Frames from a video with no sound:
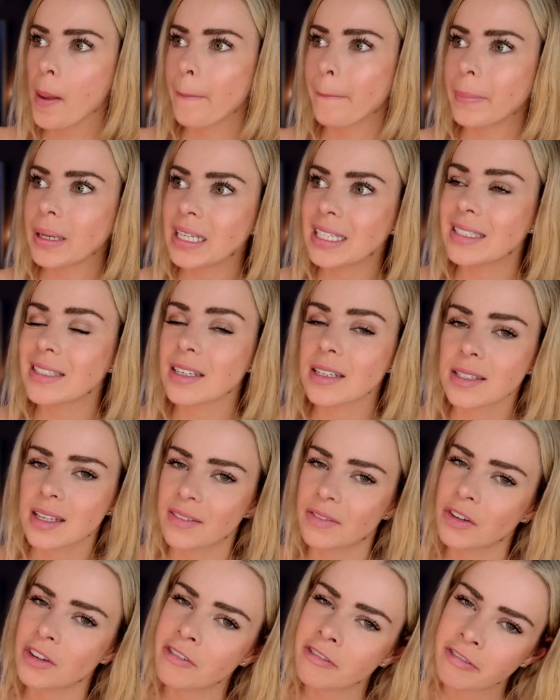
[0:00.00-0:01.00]
but it does
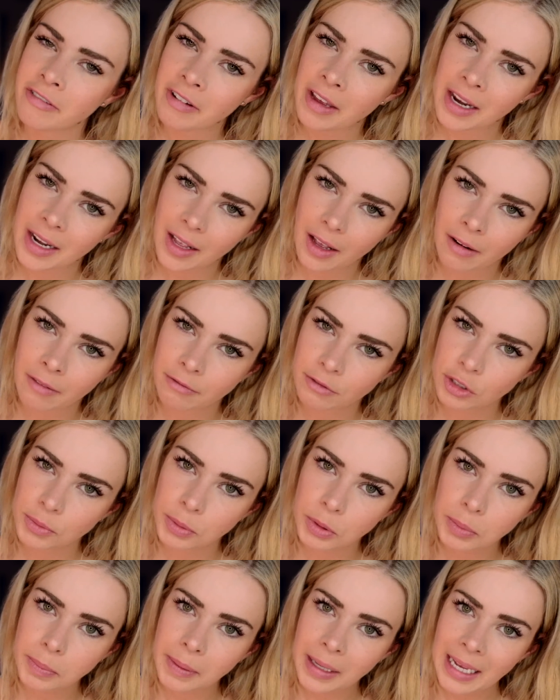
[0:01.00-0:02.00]
have a very
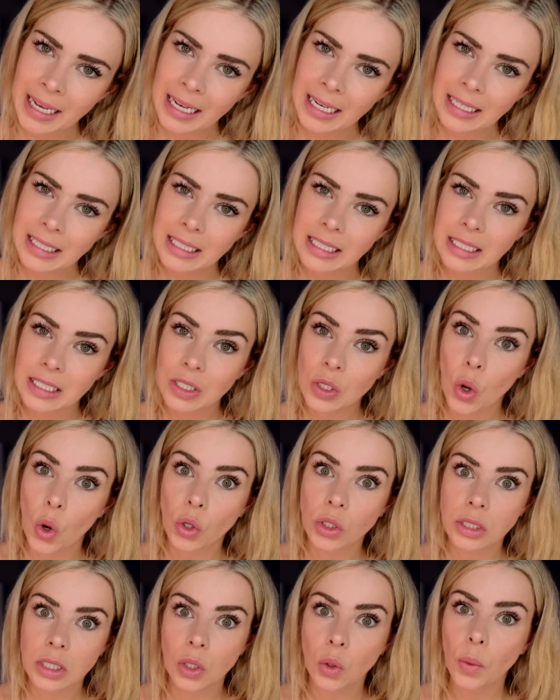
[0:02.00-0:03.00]
comfortable bed. It's got
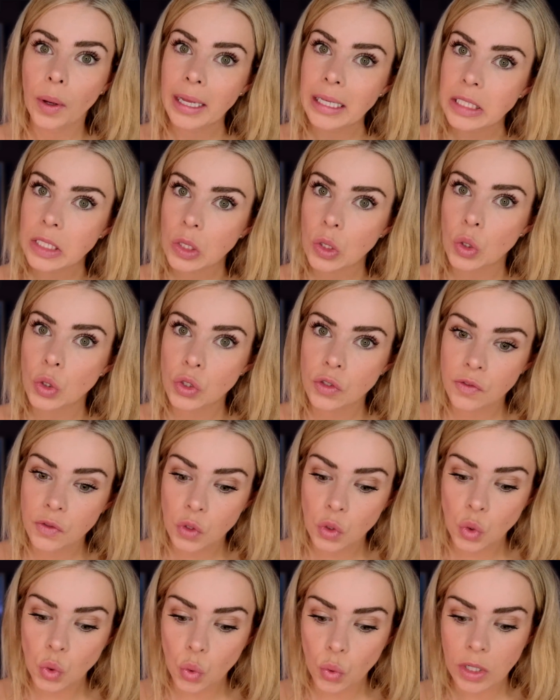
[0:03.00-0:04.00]
quite a lot of
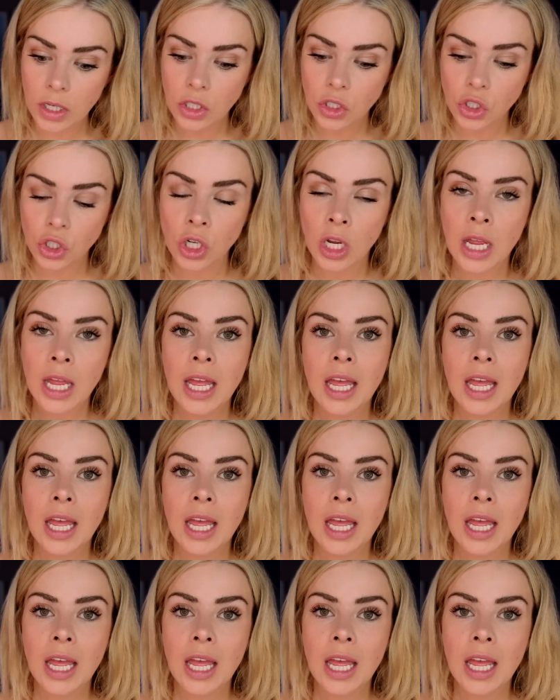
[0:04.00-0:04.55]
storage.